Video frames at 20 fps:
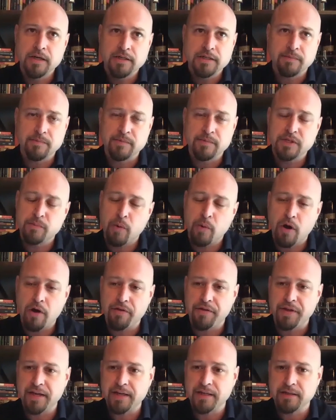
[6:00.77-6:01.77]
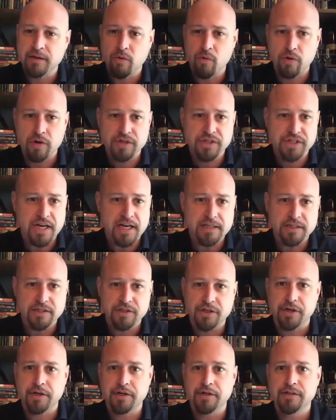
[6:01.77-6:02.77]
small thing or
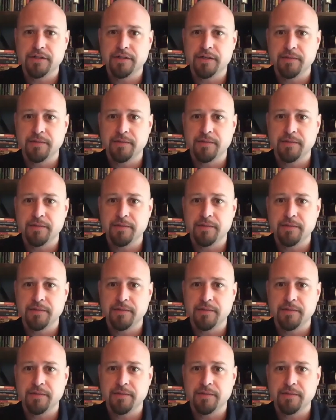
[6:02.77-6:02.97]
gesture